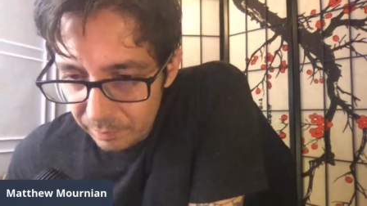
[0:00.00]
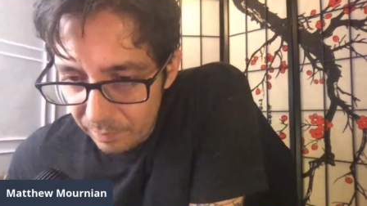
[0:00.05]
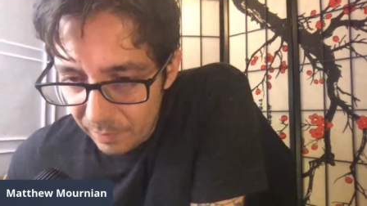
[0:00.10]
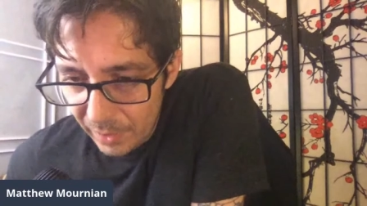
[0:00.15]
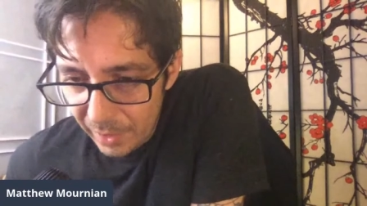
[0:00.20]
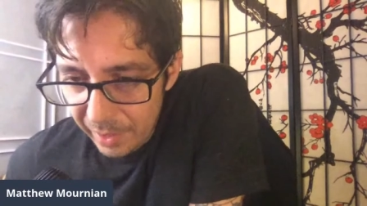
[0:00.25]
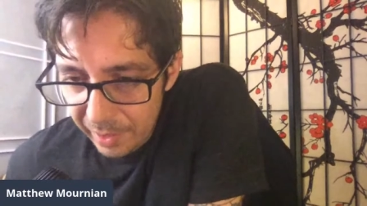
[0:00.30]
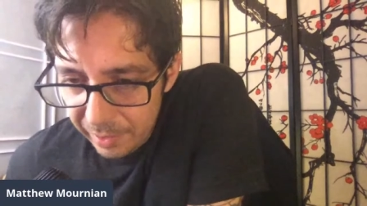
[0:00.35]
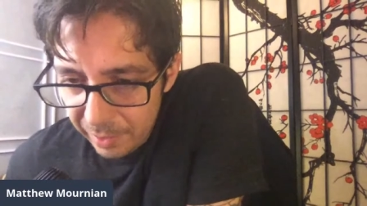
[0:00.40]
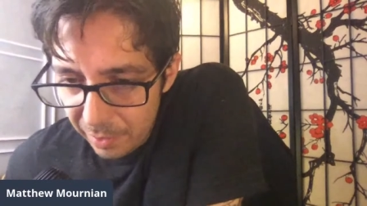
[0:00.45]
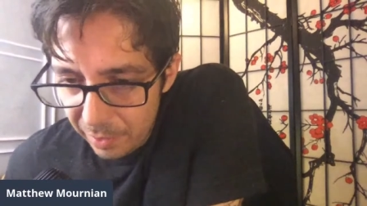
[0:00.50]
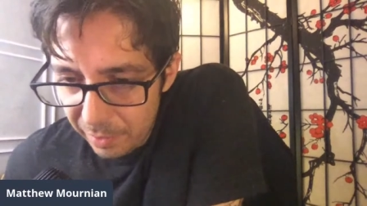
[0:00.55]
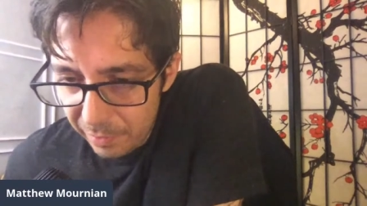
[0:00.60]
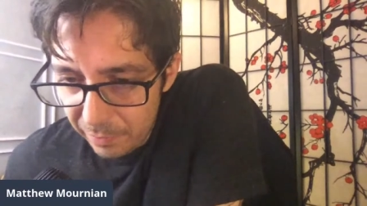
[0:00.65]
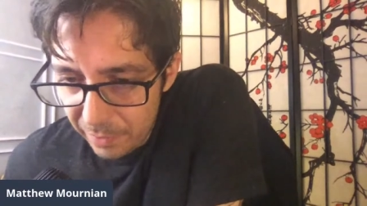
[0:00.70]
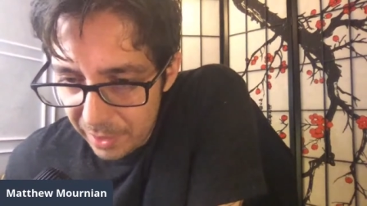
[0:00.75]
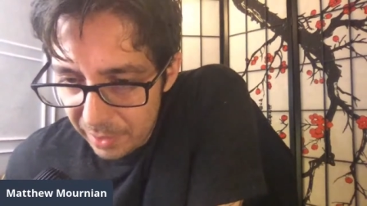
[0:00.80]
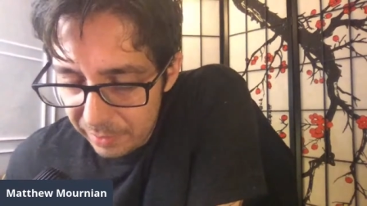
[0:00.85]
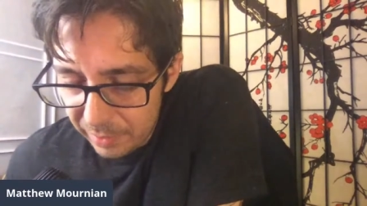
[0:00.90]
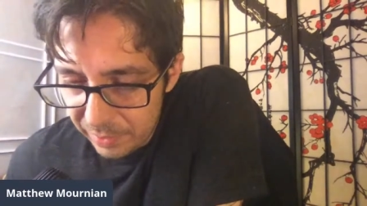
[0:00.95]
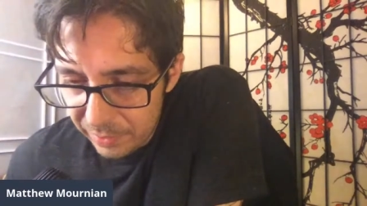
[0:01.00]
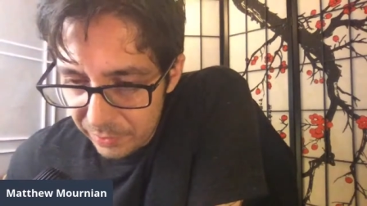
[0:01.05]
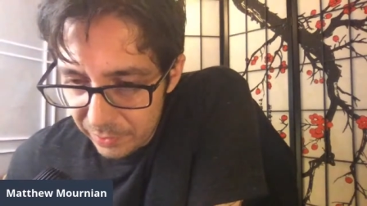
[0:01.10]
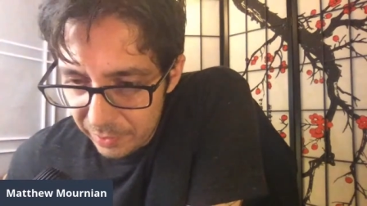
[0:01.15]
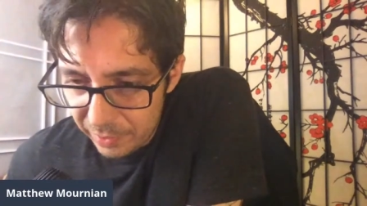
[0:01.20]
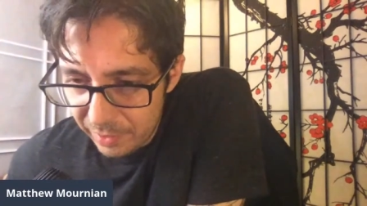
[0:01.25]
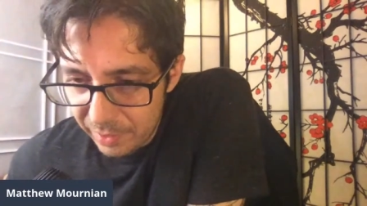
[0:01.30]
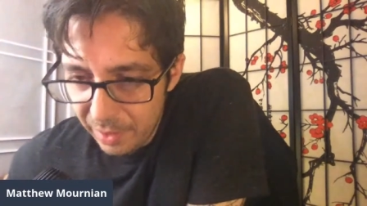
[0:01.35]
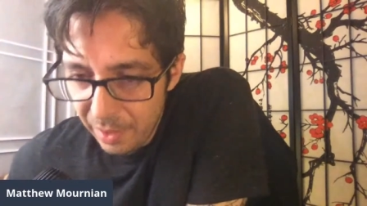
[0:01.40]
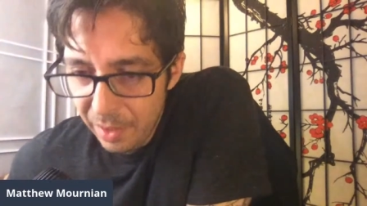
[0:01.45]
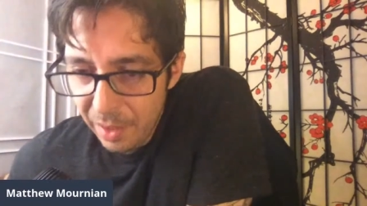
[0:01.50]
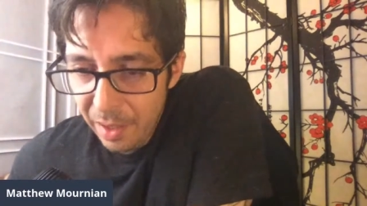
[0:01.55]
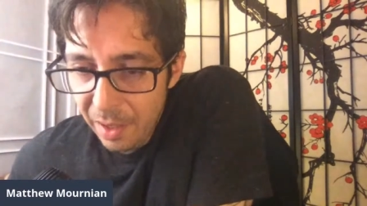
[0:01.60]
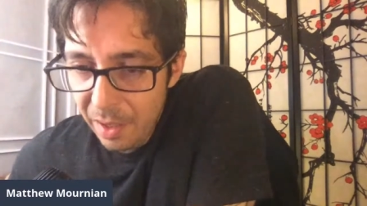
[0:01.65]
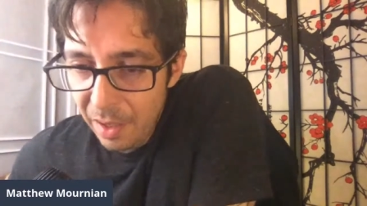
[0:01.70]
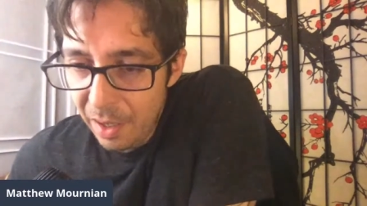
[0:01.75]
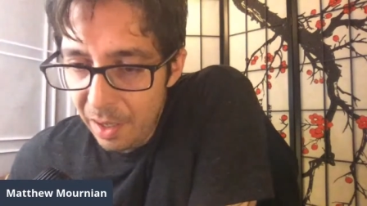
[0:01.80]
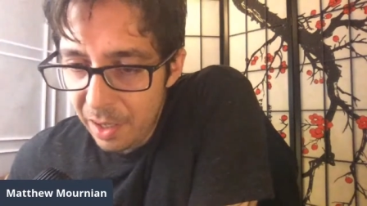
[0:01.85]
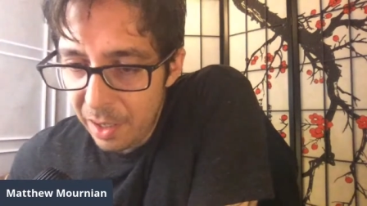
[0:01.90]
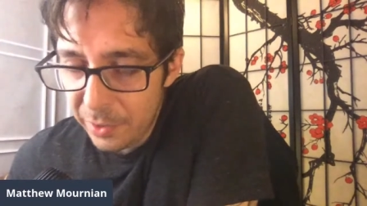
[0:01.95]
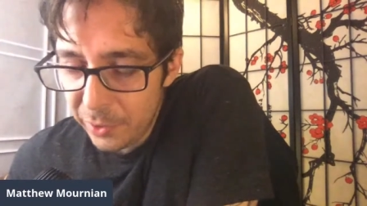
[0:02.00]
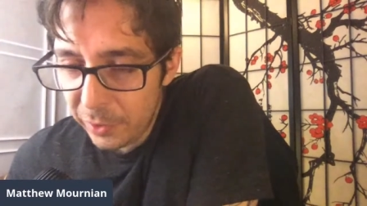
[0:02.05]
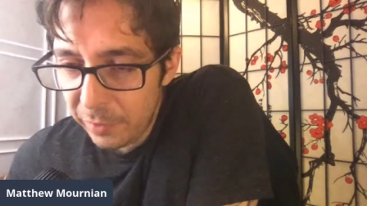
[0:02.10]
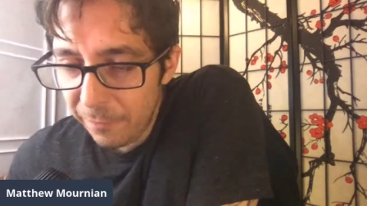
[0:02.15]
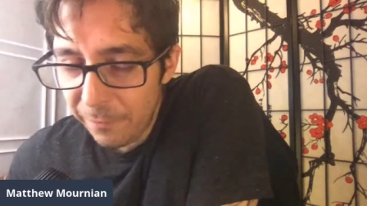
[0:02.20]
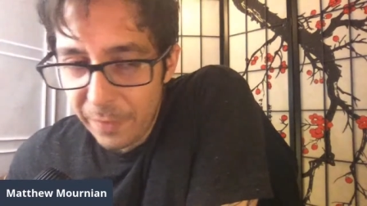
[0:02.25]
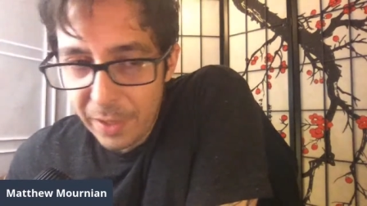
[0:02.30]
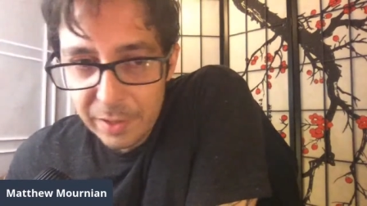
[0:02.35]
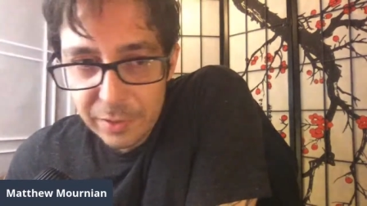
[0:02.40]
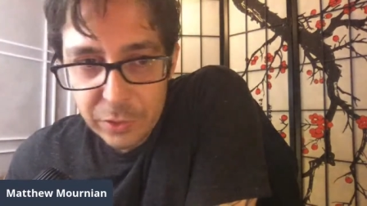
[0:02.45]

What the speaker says: Hey, Conrad the Third. You can find